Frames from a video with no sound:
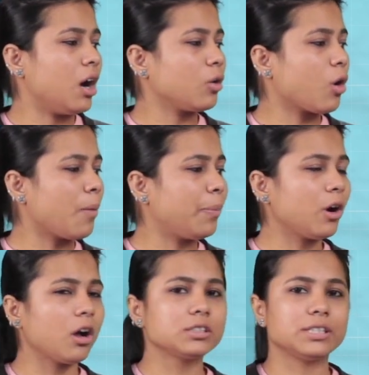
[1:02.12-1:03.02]
copper
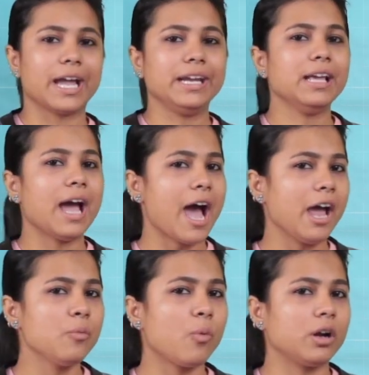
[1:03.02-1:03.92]
oxide
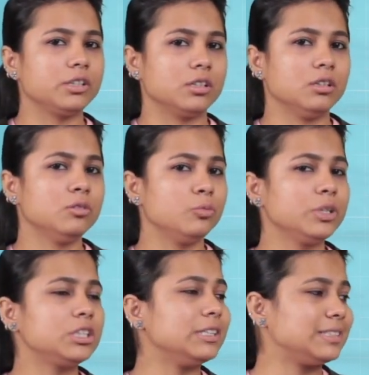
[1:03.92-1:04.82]
and HCl
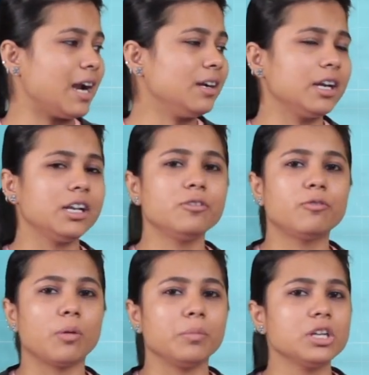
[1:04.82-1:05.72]
which resulted
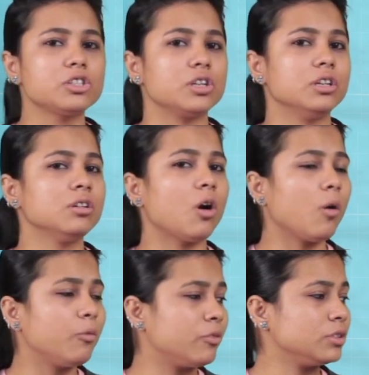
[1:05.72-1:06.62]
in the formation
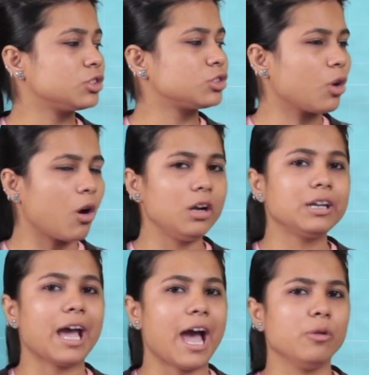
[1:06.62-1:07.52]
of
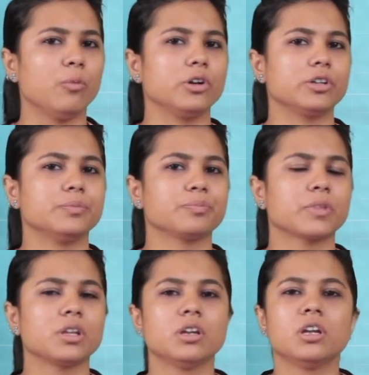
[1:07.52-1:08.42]
salt and water.
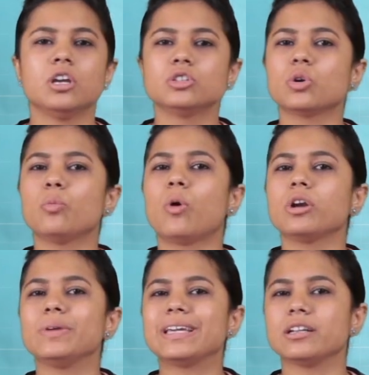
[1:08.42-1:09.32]
So
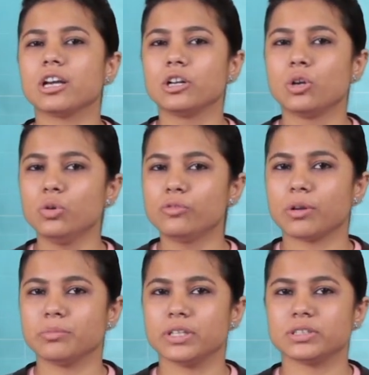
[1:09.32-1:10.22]
what we can conclude
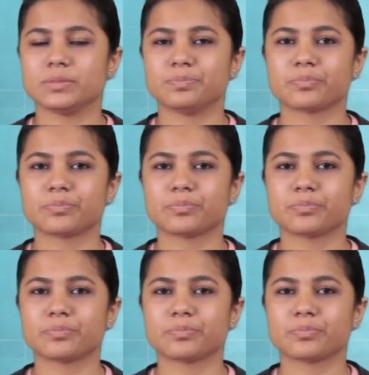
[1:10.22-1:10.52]
from this?